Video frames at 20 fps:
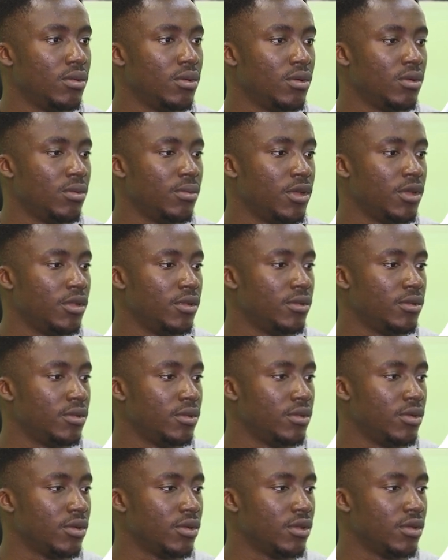oh man,
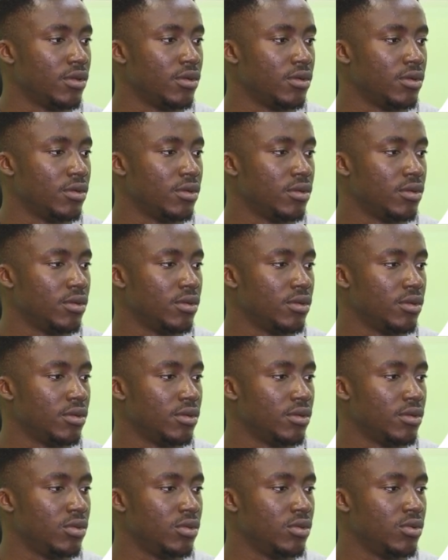okay.
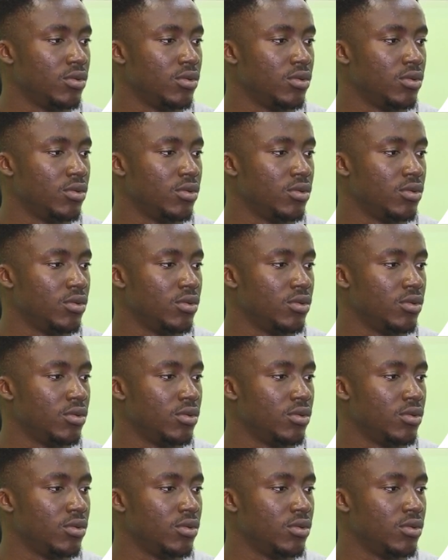You